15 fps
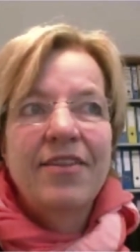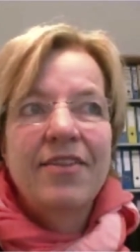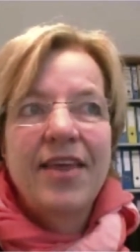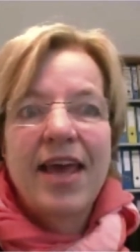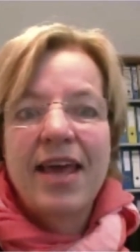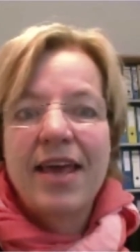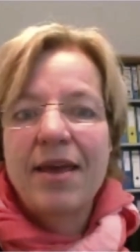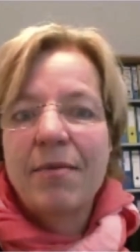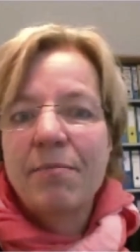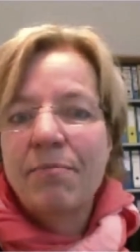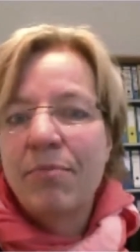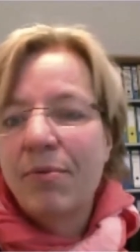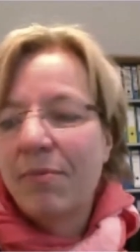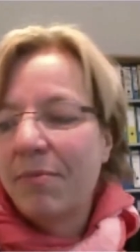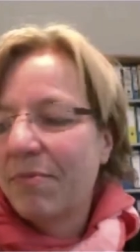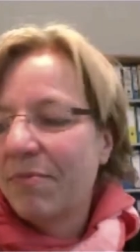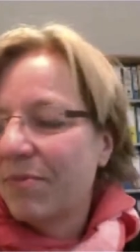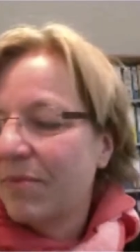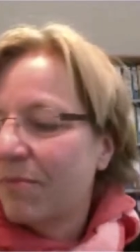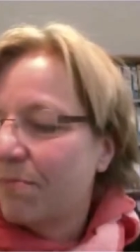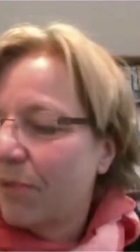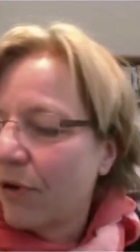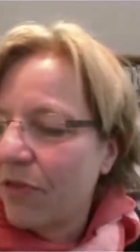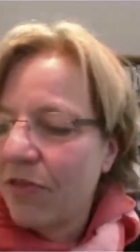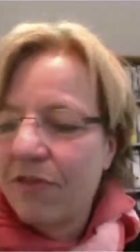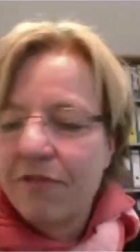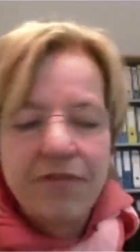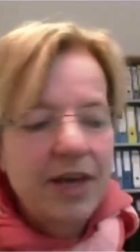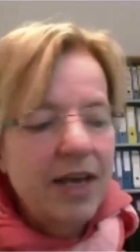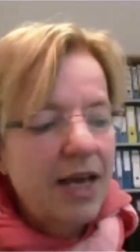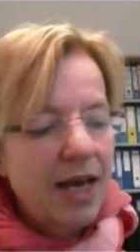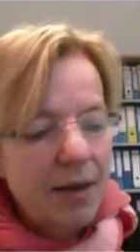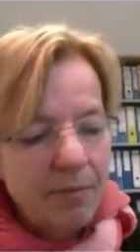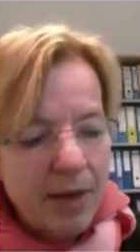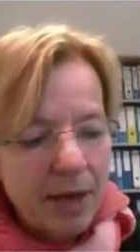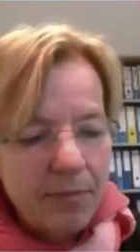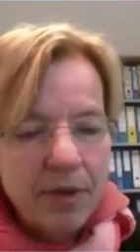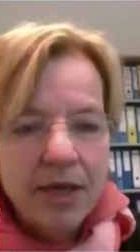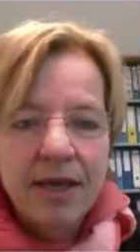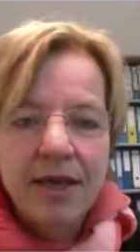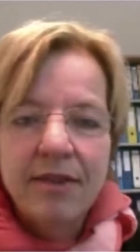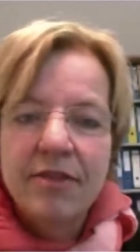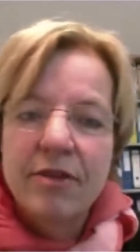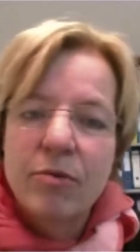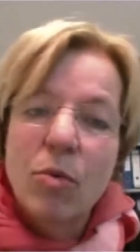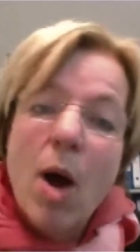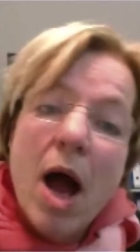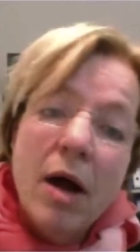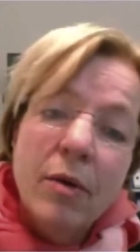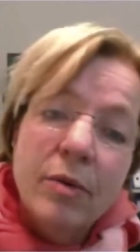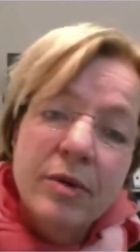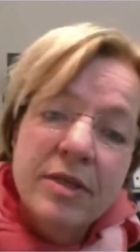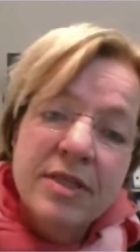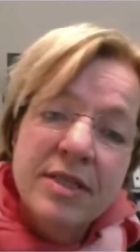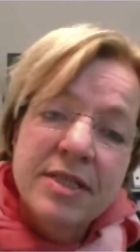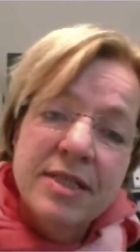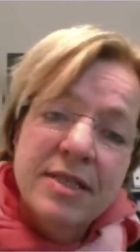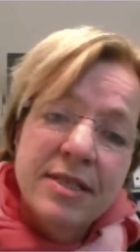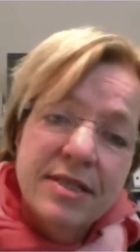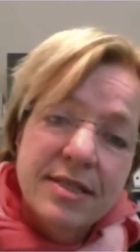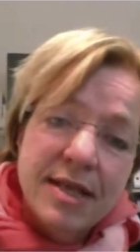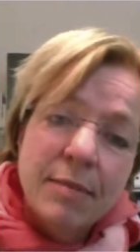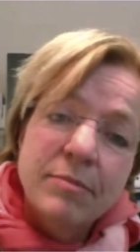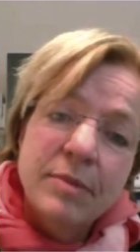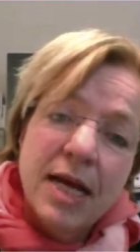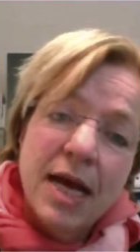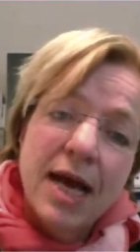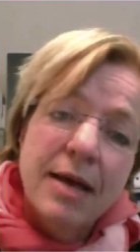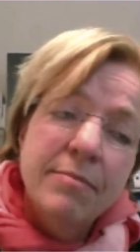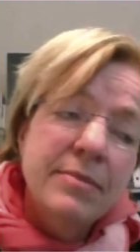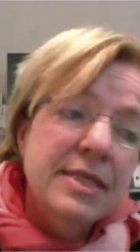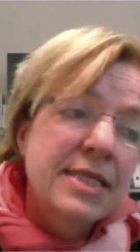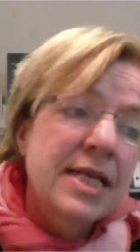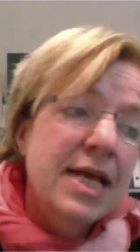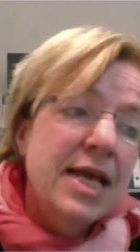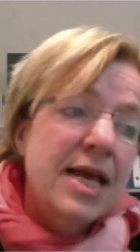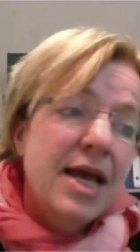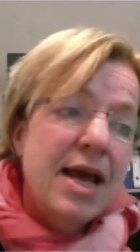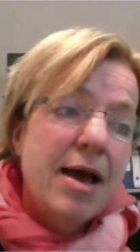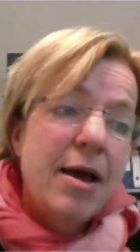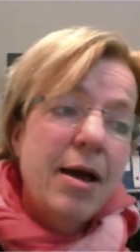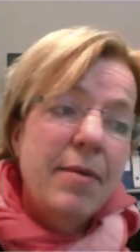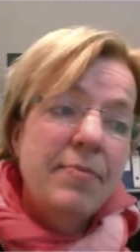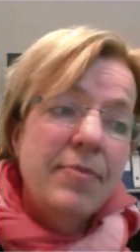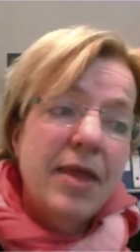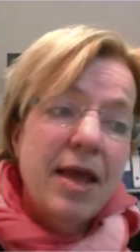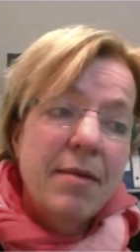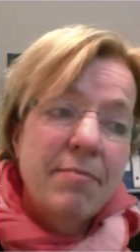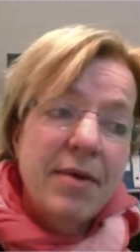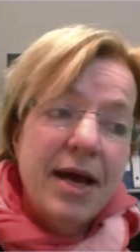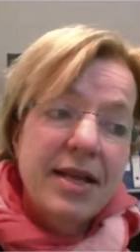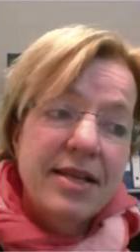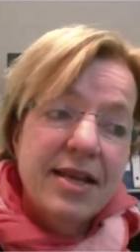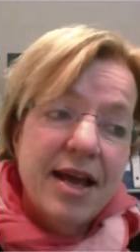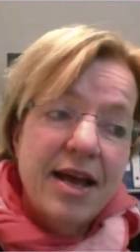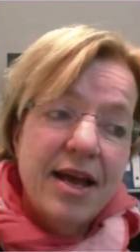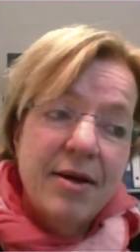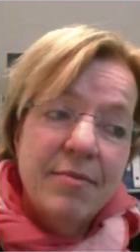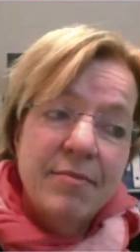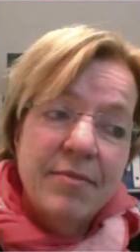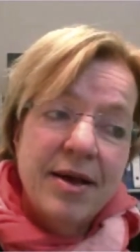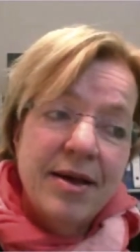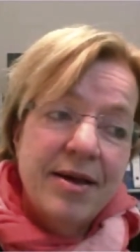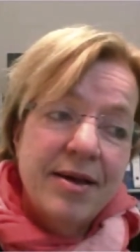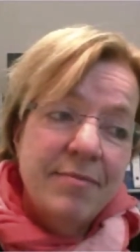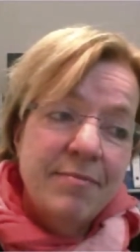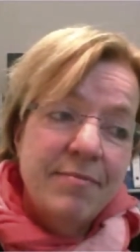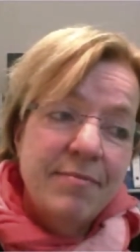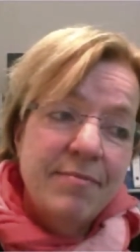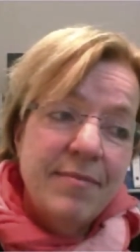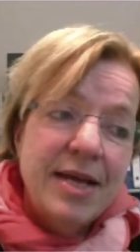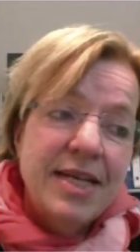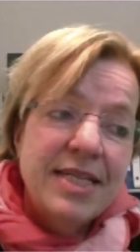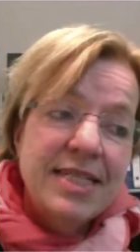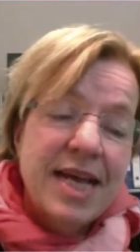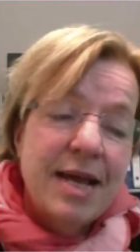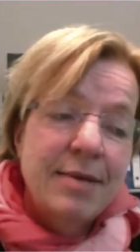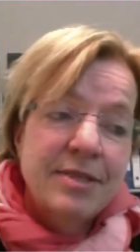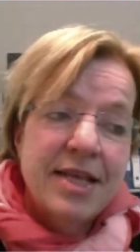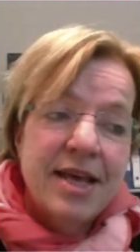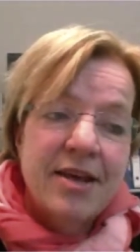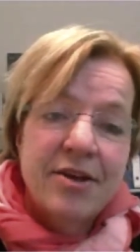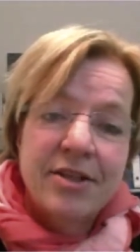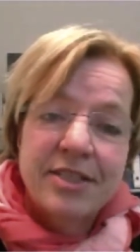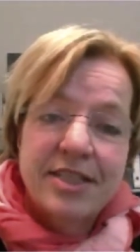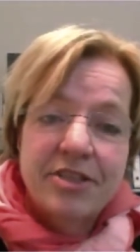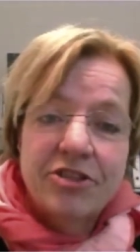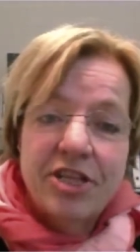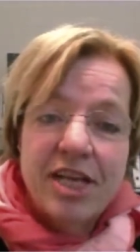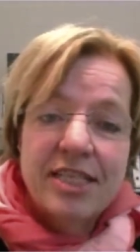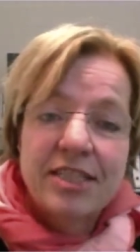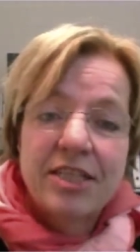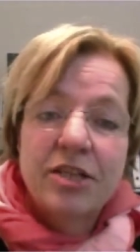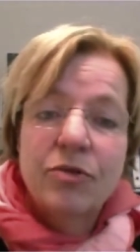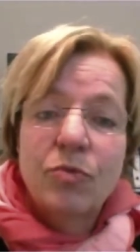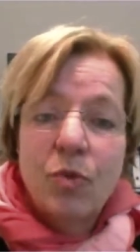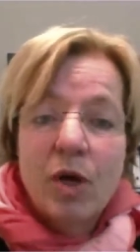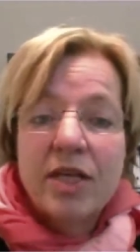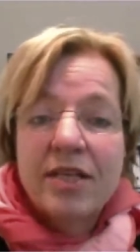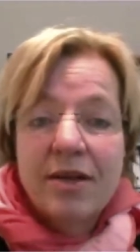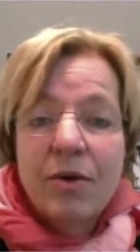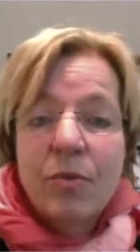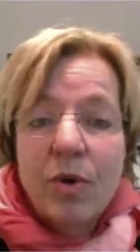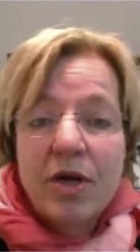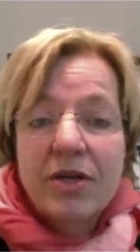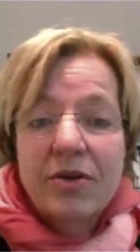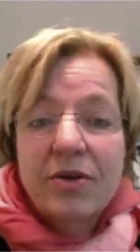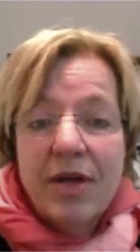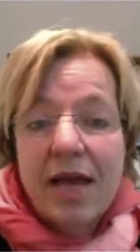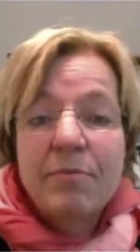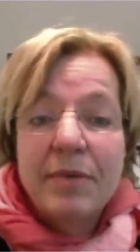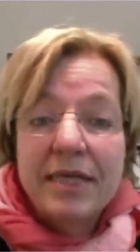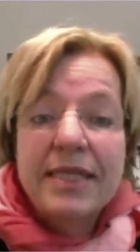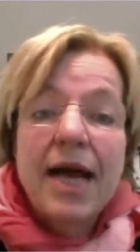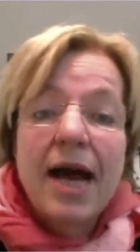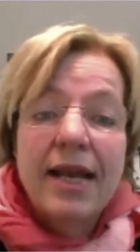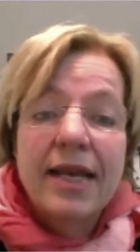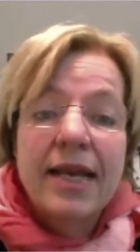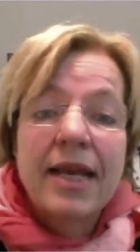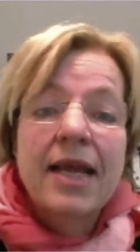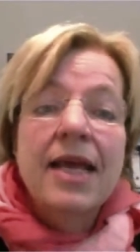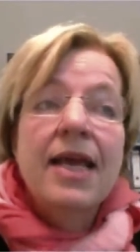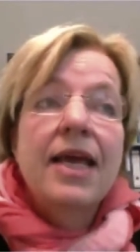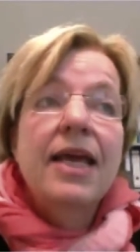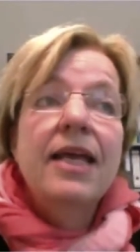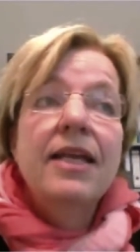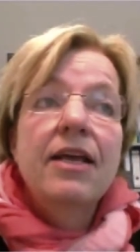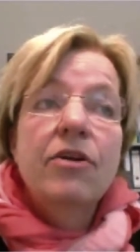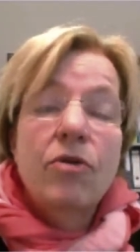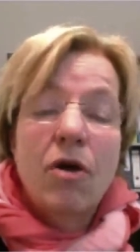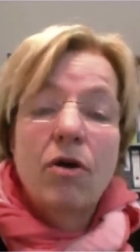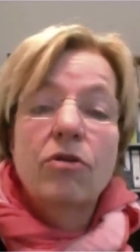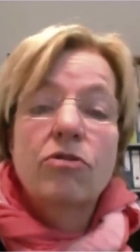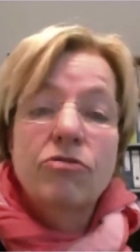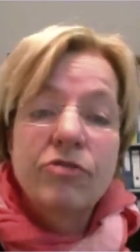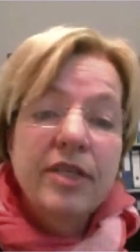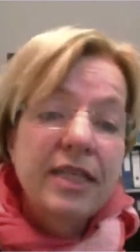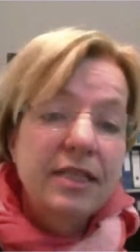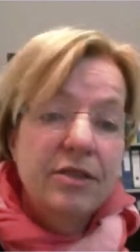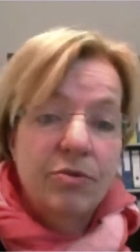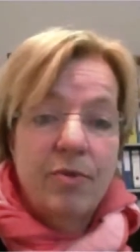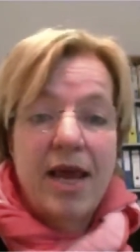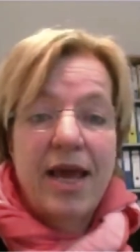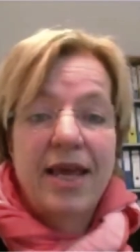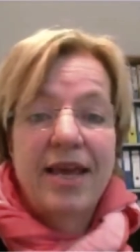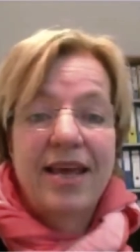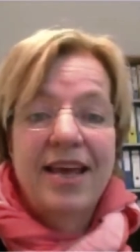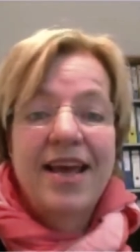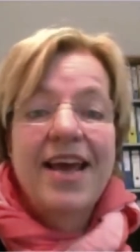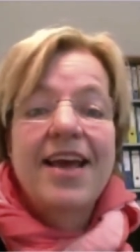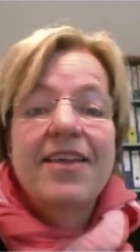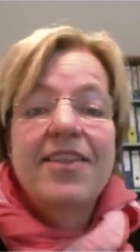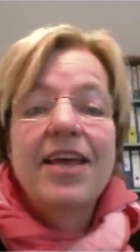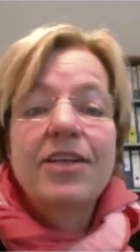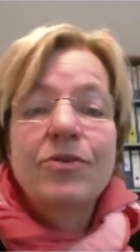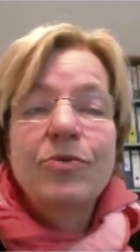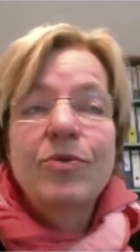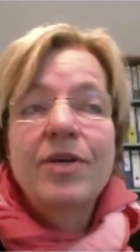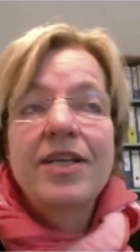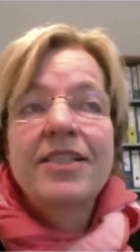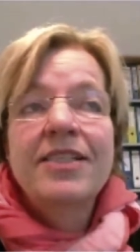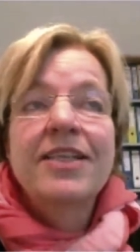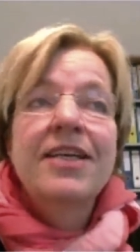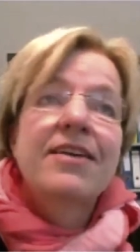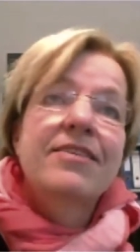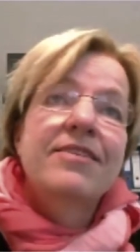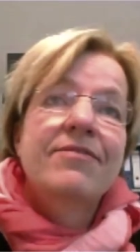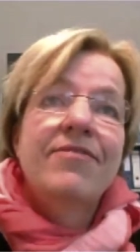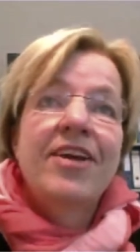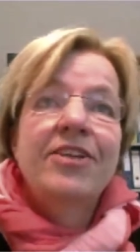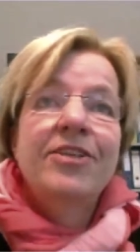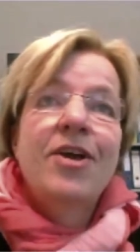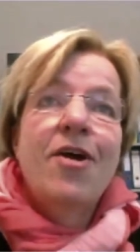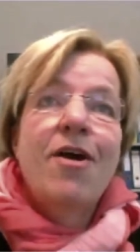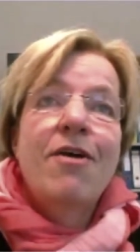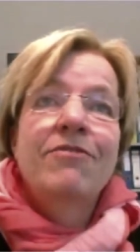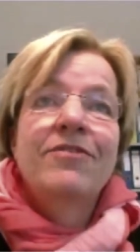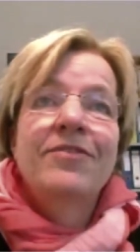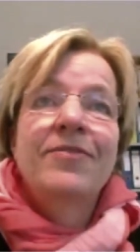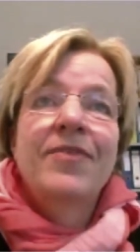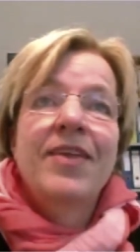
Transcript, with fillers: they put the finger maybe in the wound sometimes, but many times they are not suggesting what can be done in a concrete way. They do it very often